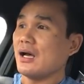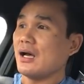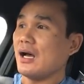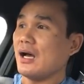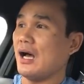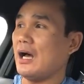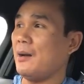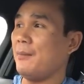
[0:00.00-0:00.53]

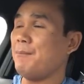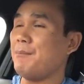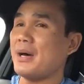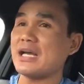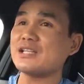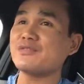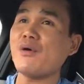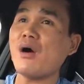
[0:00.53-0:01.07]

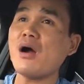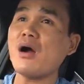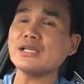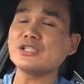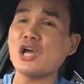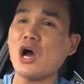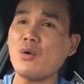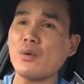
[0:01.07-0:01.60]
But as far
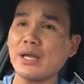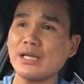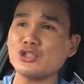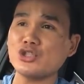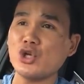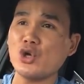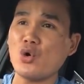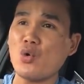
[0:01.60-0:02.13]
as going
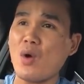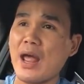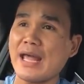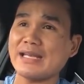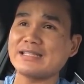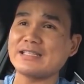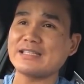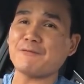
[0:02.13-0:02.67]
into
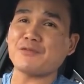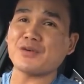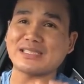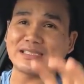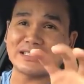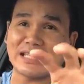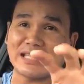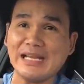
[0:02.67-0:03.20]
a
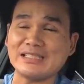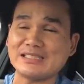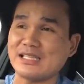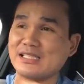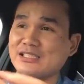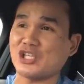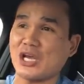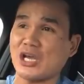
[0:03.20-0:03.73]
different states
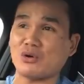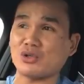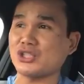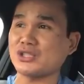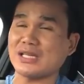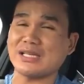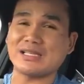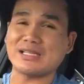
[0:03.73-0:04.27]
in general,
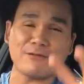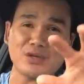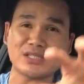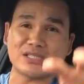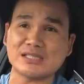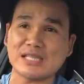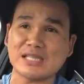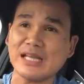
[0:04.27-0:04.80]
just a
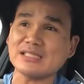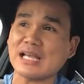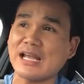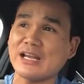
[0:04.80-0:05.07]
different states,